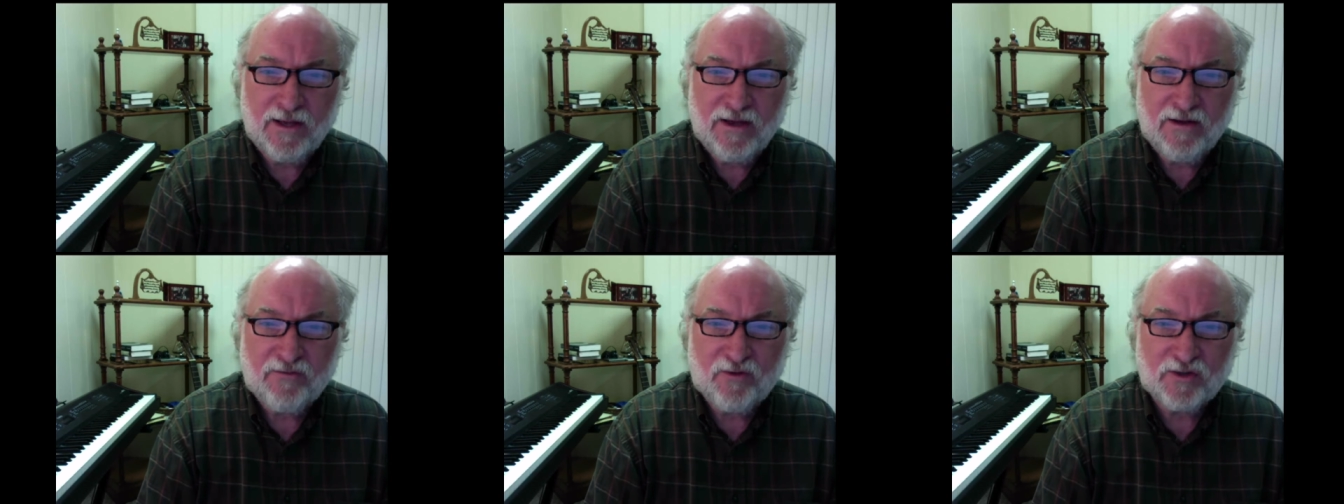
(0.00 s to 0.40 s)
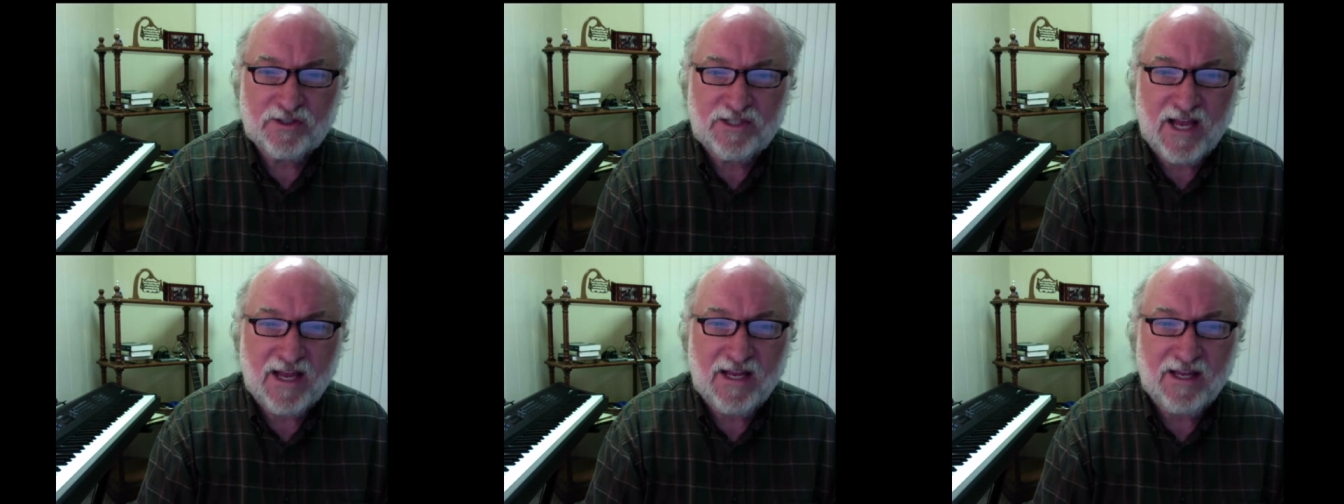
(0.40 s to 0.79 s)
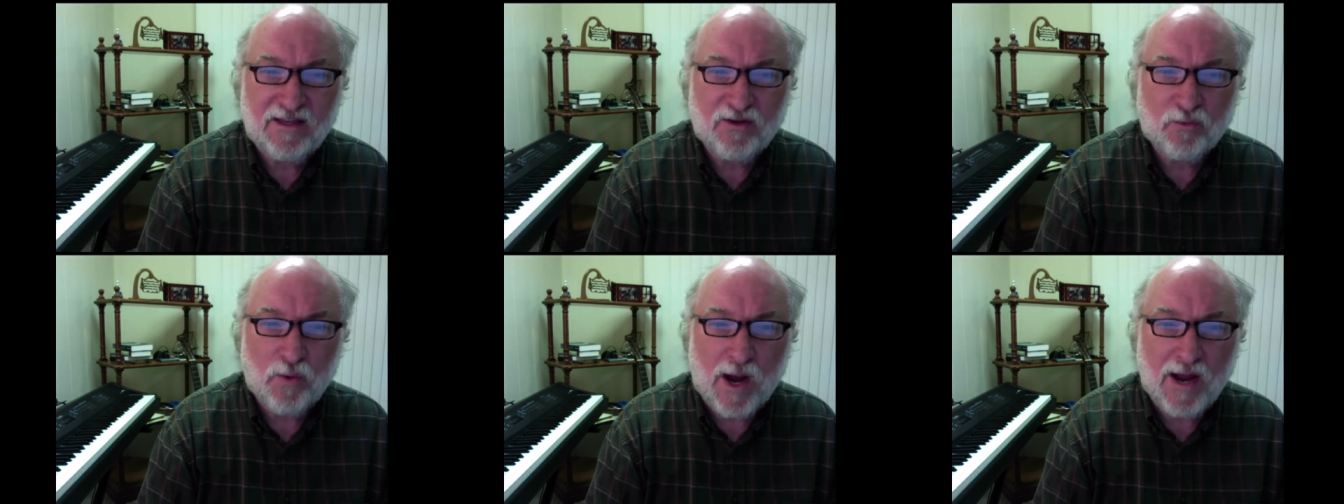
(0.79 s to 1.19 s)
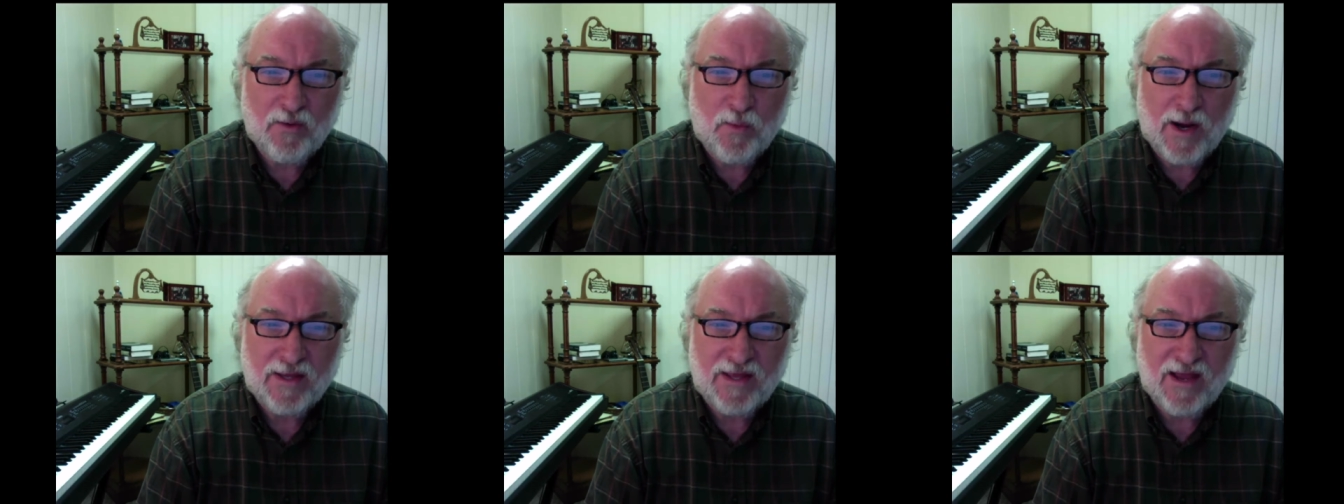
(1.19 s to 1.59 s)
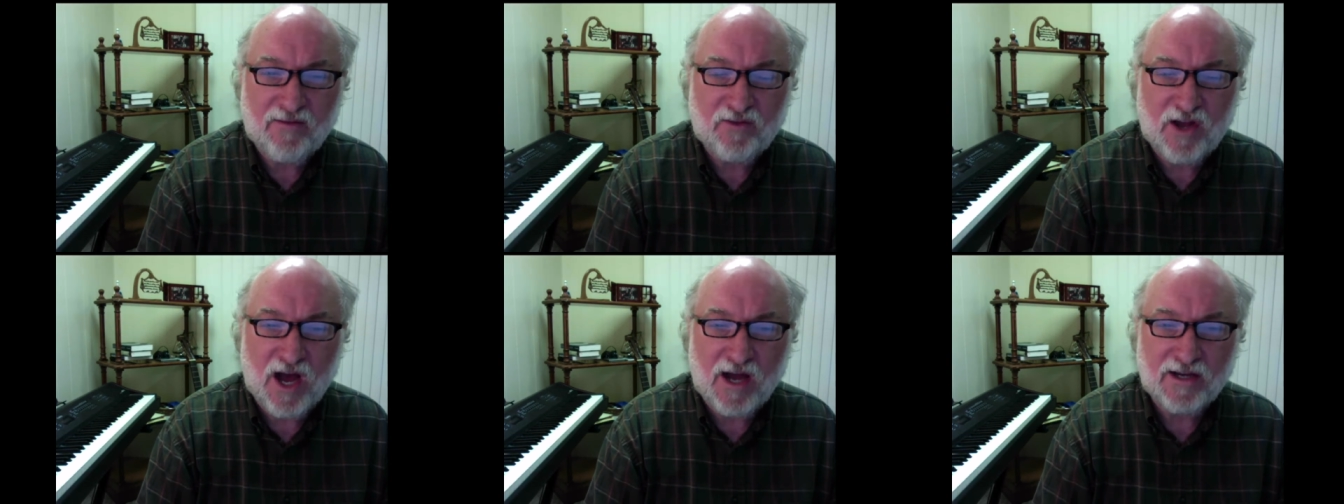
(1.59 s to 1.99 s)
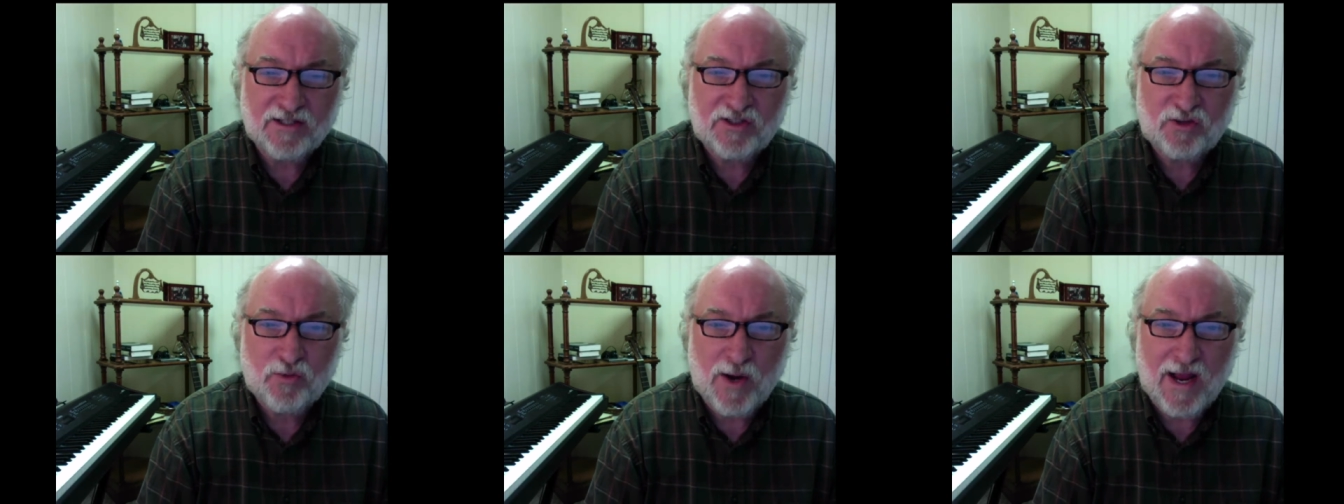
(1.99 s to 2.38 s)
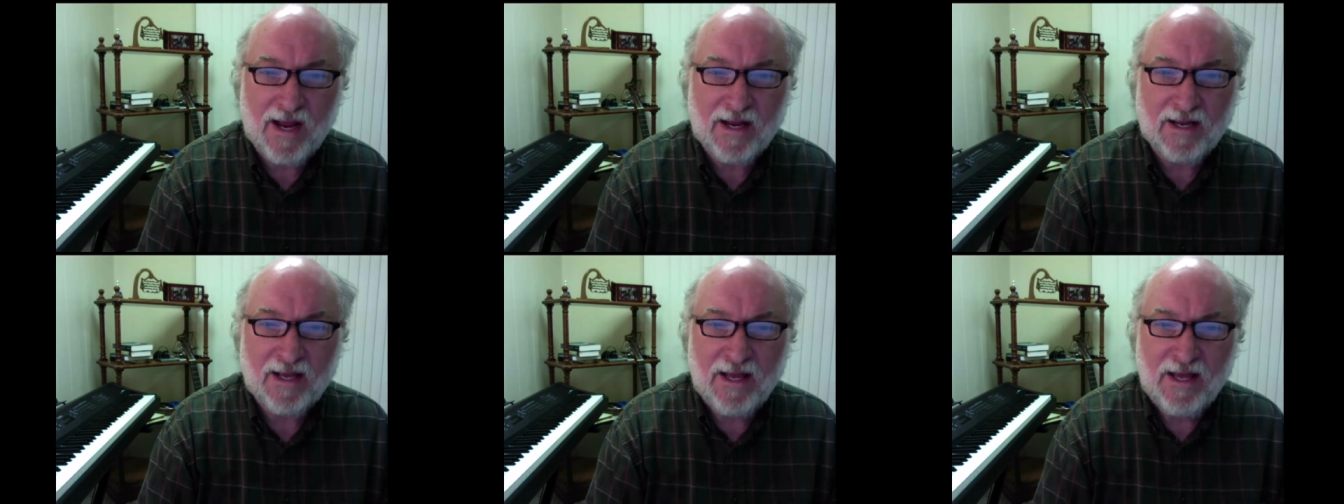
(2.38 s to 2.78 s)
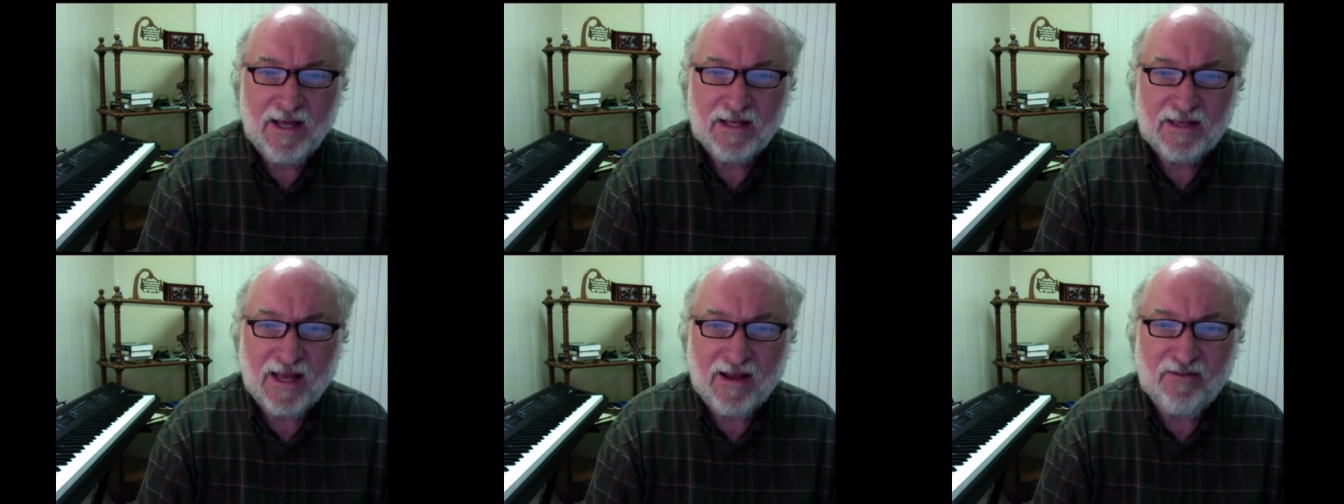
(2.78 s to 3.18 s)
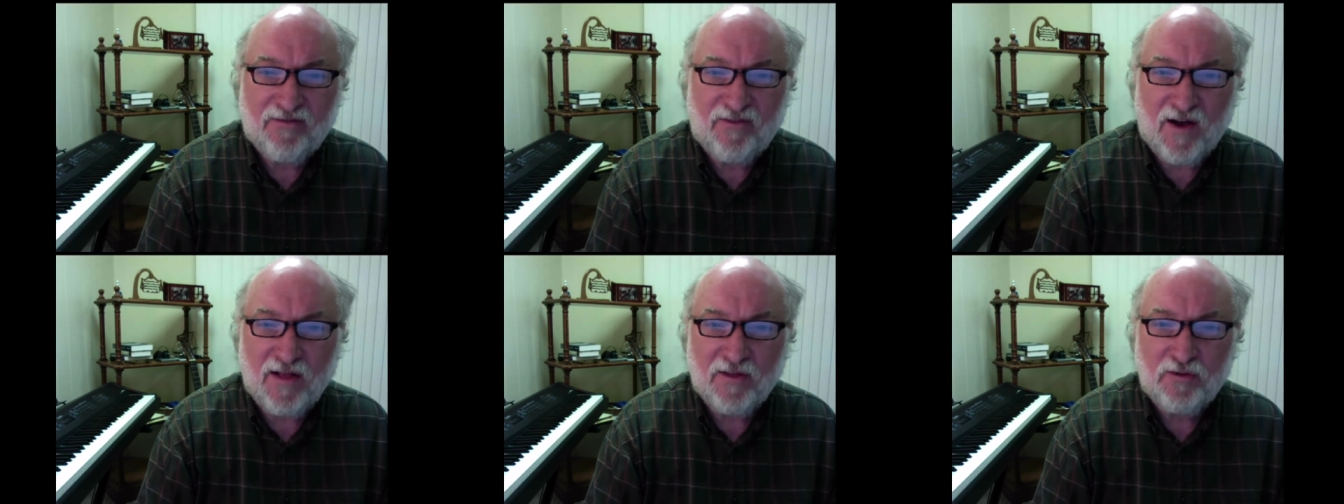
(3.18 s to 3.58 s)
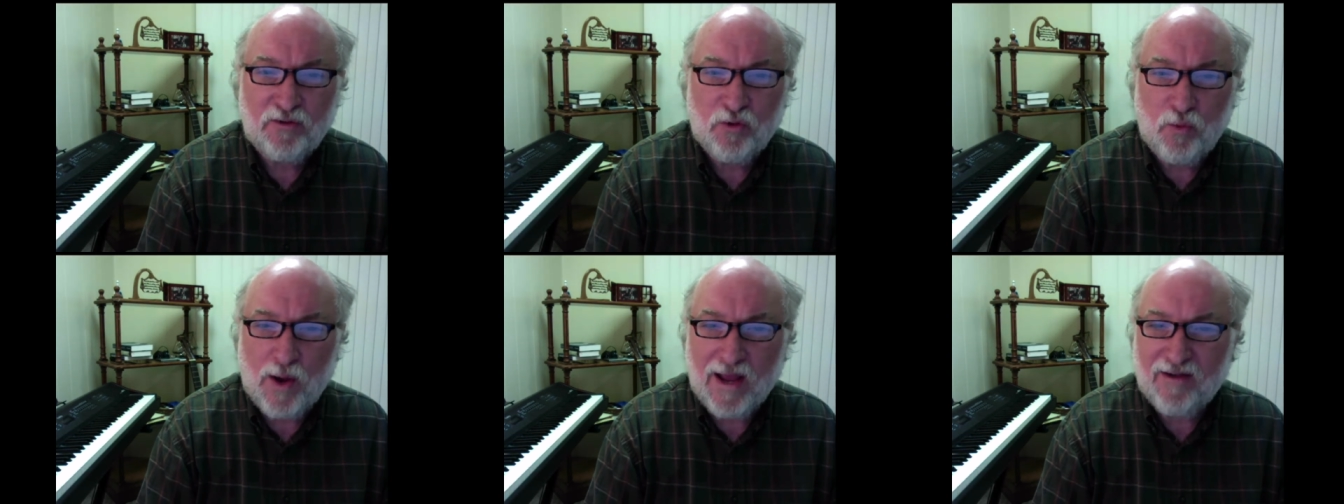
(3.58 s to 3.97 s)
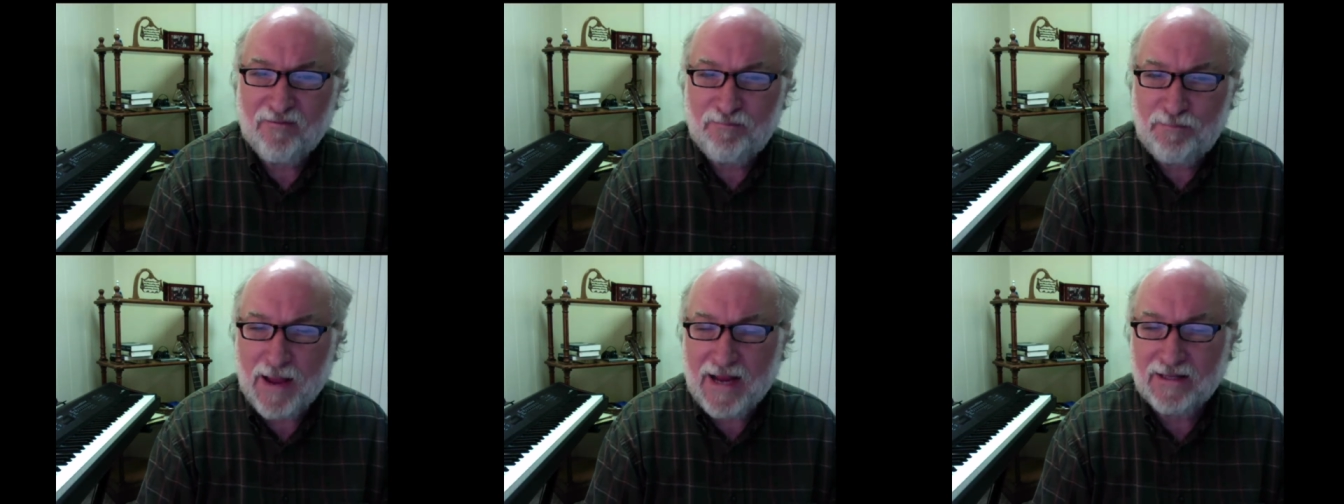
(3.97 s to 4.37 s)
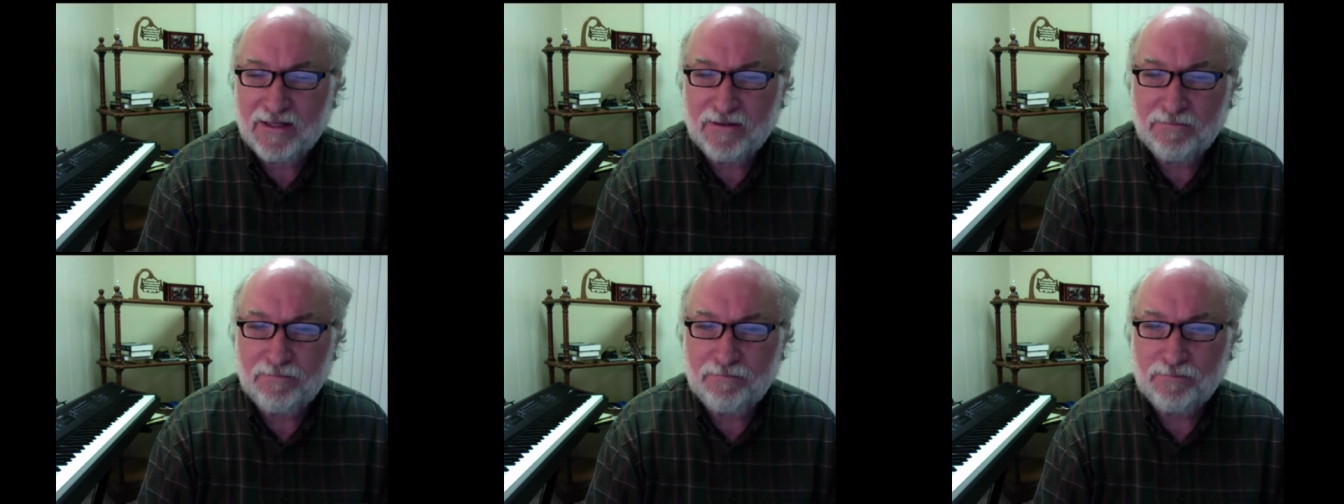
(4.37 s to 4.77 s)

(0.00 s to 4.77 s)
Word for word: Forsaking the right way, they have gone astray. They have followed the way of Balaam,